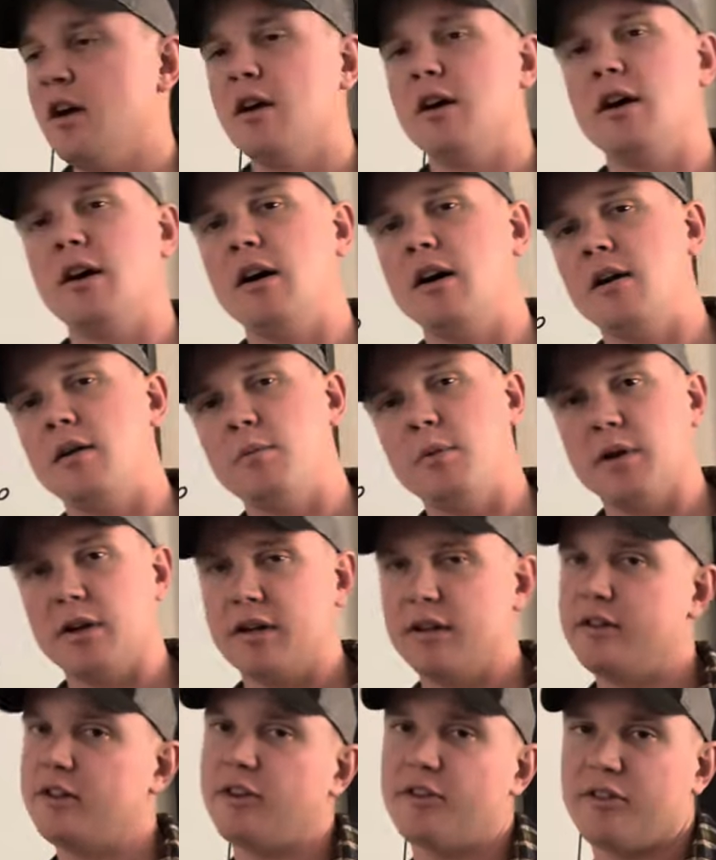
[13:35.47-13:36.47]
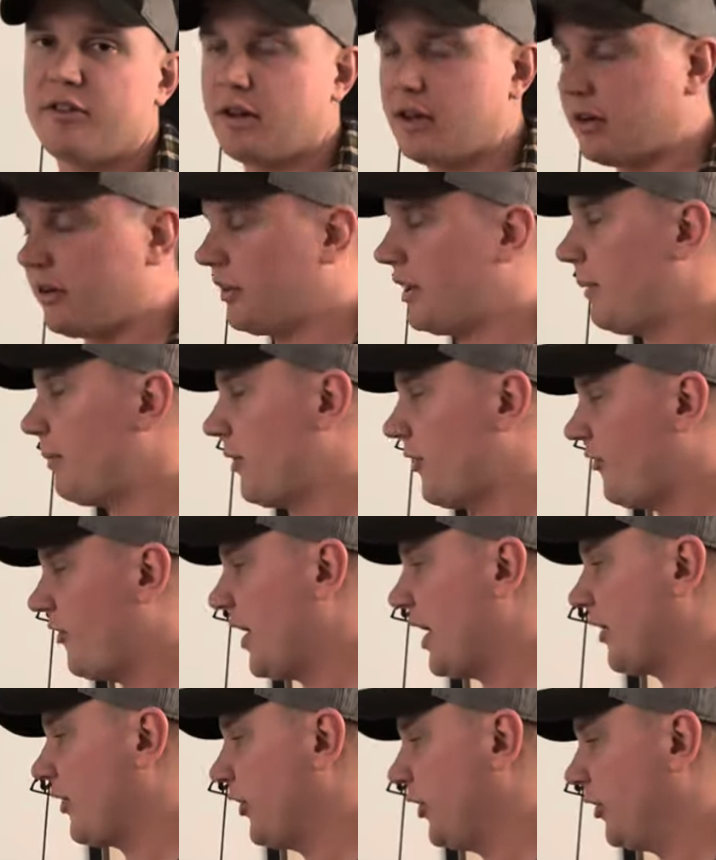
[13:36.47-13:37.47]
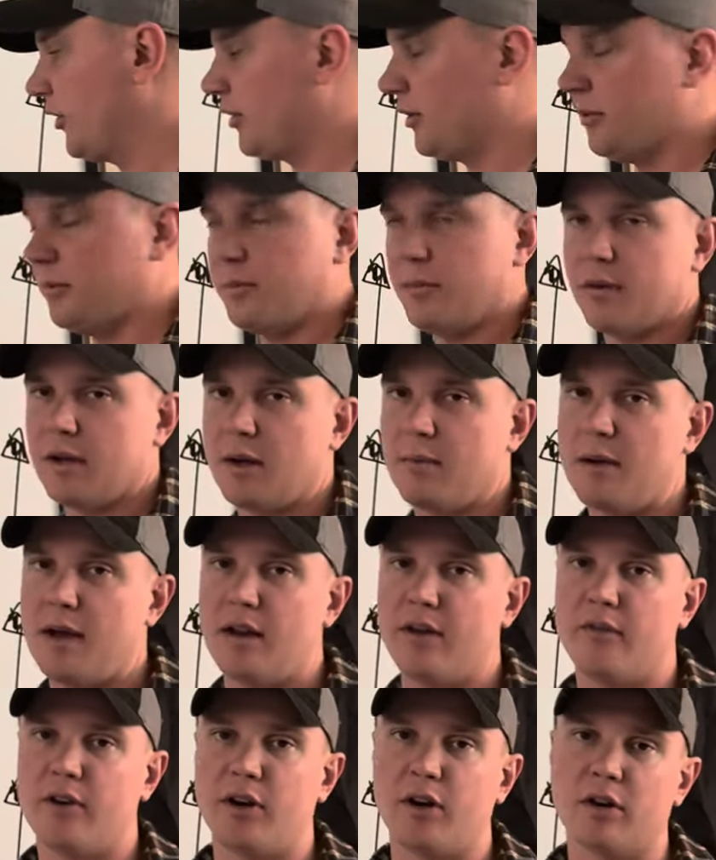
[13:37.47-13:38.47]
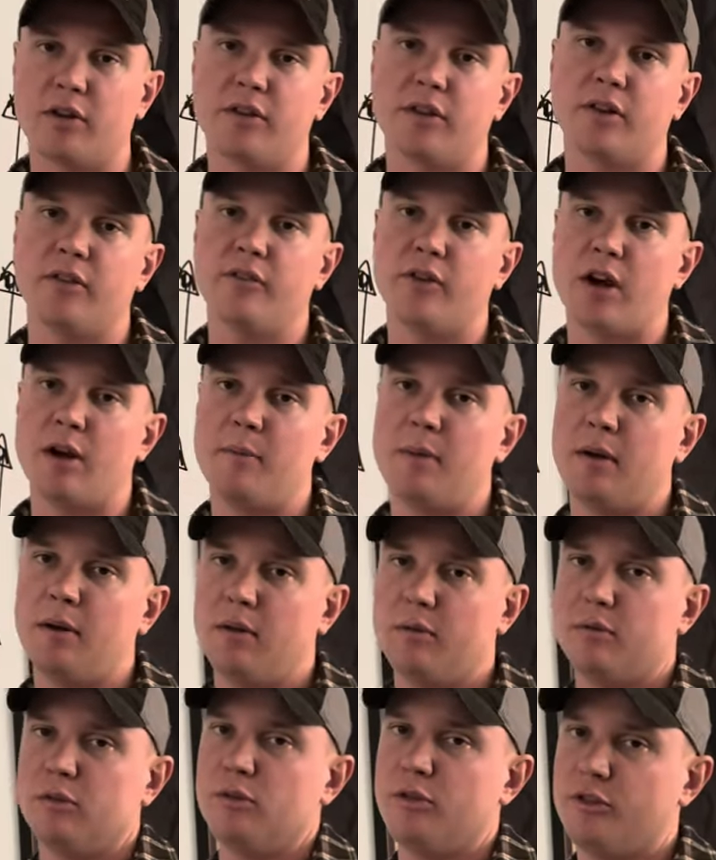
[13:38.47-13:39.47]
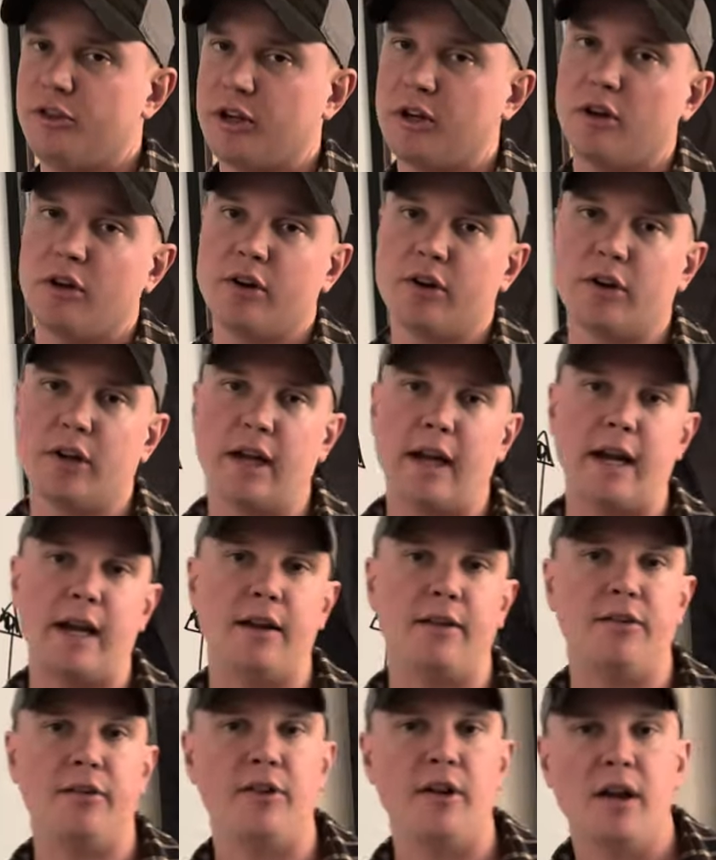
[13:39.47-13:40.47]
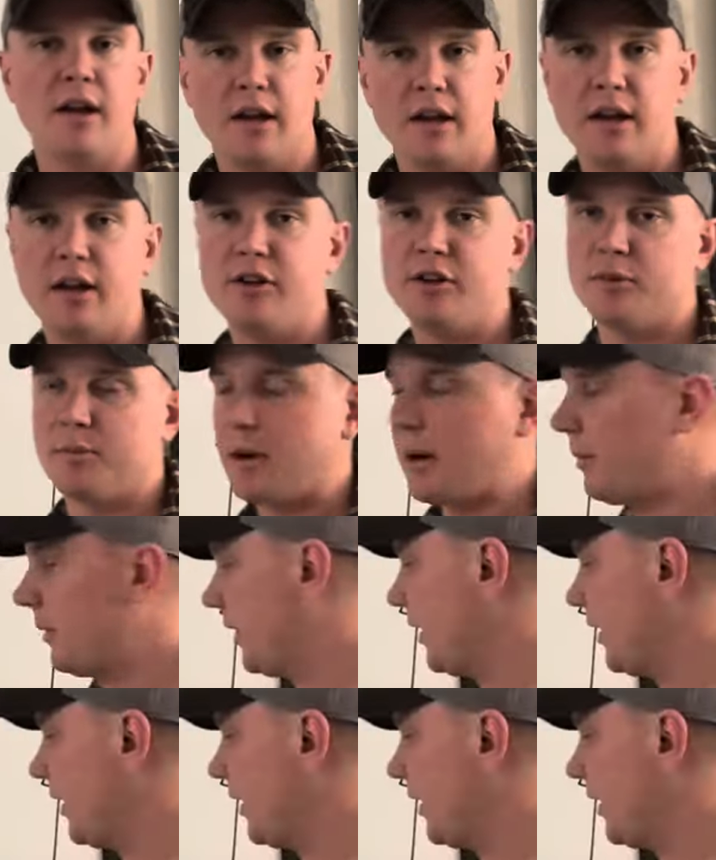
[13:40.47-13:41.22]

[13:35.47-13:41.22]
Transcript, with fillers: Uh, but just accept the fact that you're going to come out of an Arctic environment losing all your gains and you'll probably